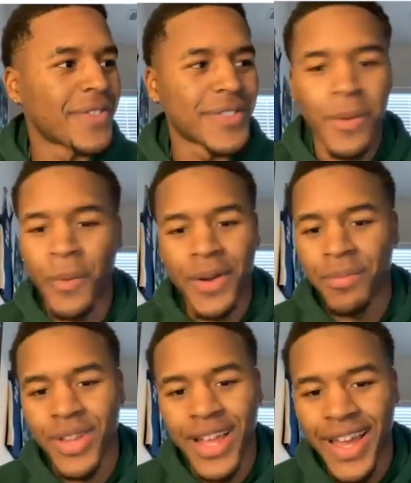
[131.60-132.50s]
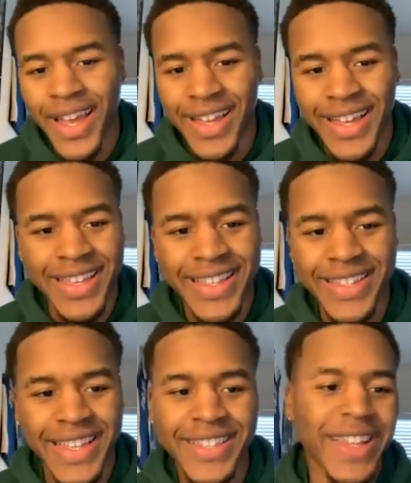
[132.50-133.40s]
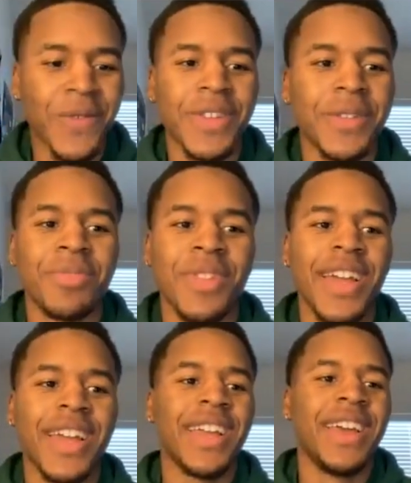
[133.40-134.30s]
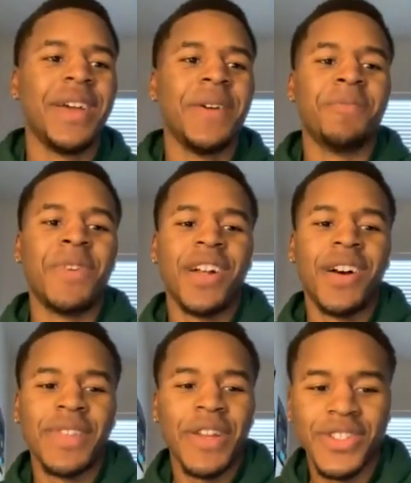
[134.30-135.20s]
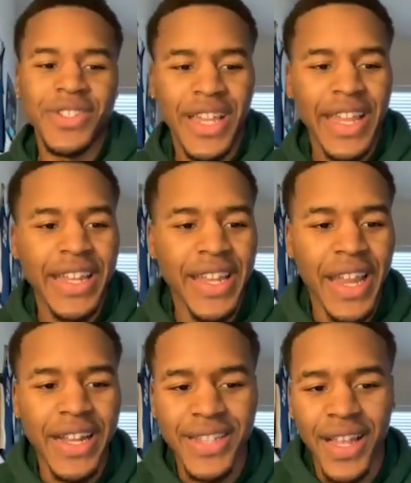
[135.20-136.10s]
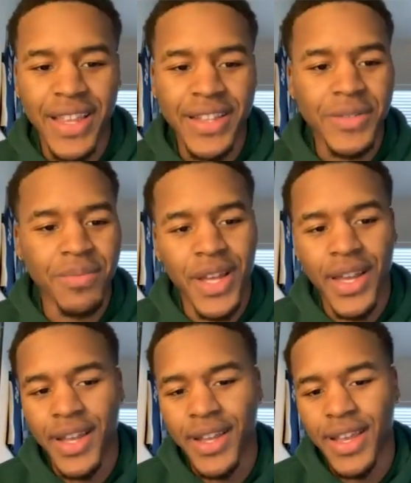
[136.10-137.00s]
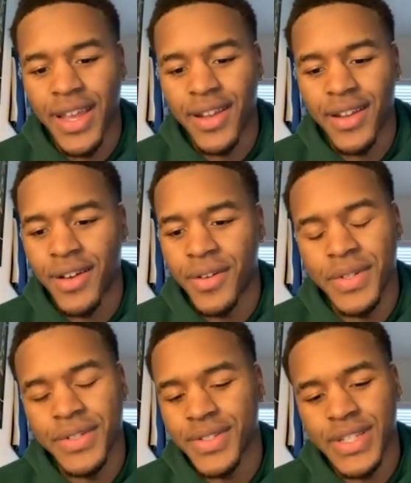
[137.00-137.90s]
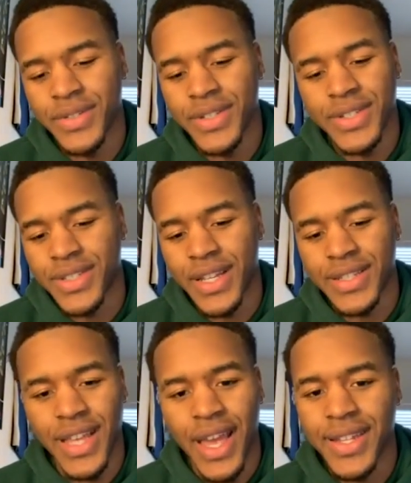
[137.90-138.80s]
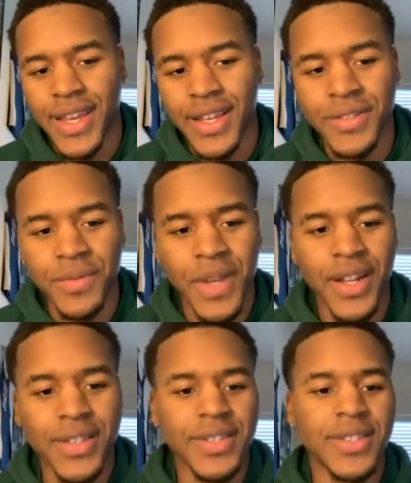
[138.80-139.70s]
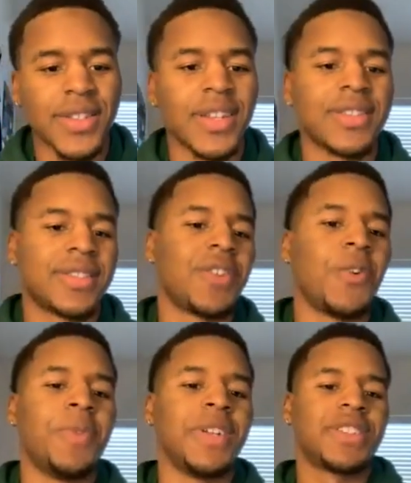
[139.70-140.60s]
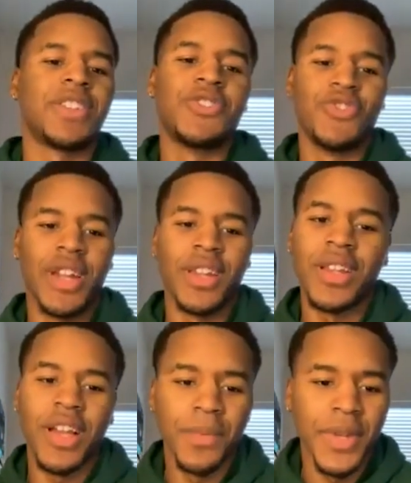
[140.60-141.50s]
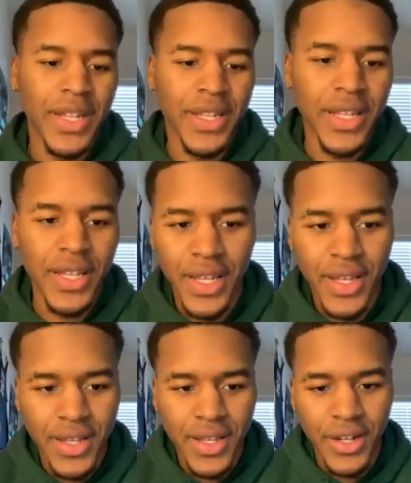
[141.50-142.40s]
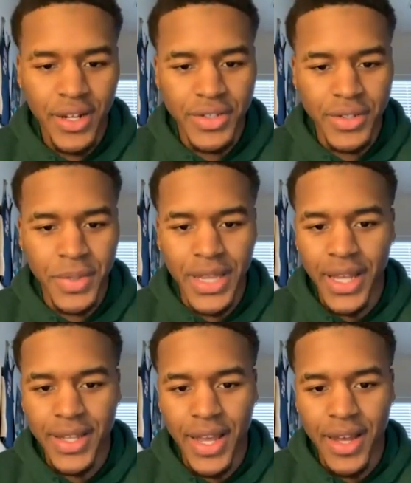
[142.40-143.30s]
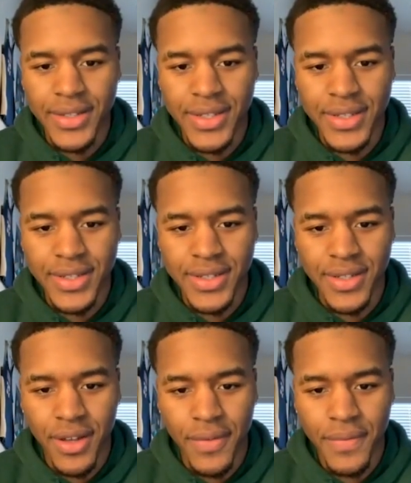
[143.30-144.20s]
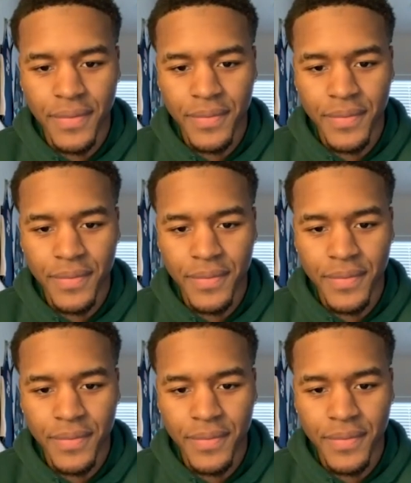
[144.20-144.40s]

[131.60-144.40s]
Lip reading: somewhere to play. Like he's like wanting to play, but they were just like, Indiana's not letting us play, and it was just like sad day, to be honest. Just like so much adrenaline coming, and then to be let down is just tough.